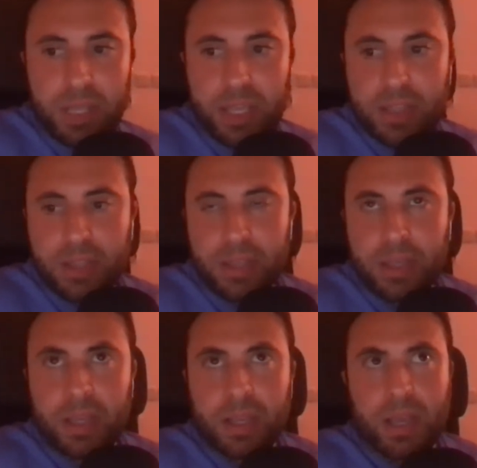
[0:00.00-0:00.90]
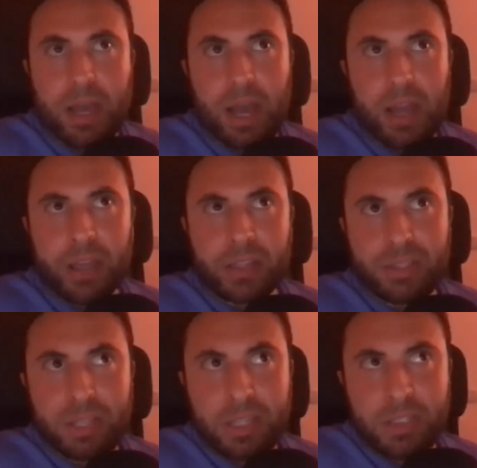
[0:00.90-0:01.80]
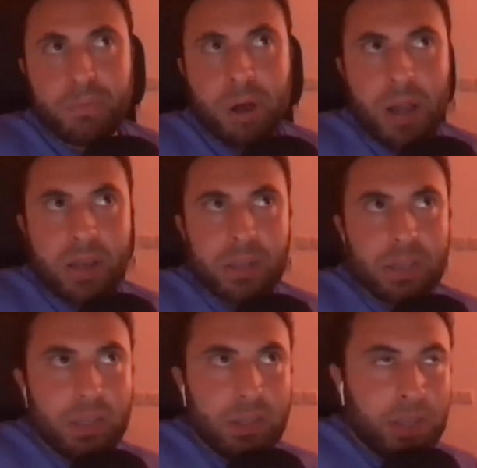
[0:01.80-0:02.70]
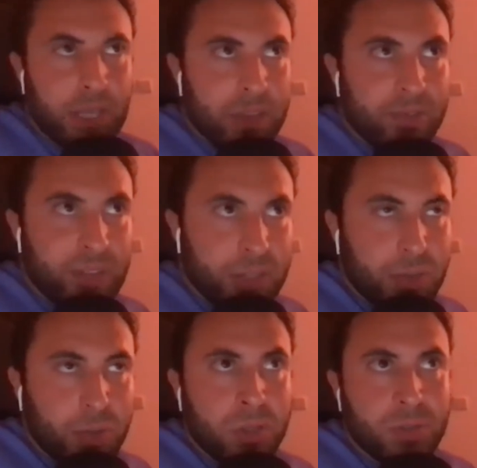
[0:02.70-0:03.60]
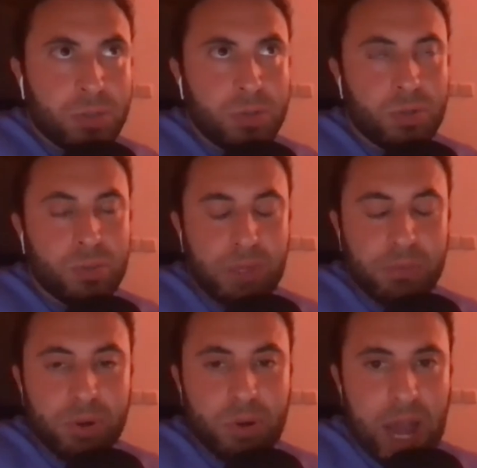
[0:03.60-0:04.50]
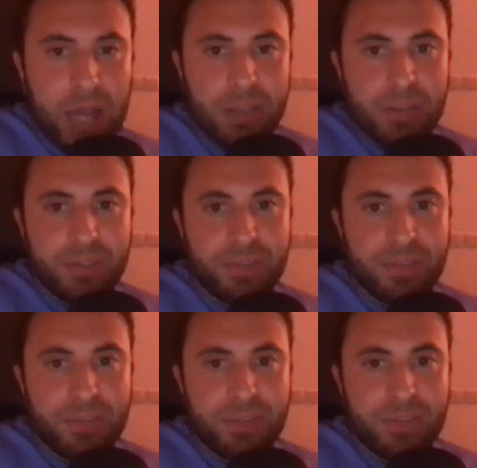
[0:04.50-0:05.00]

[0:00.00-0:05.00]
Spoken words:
And it's upon the individual to be proactive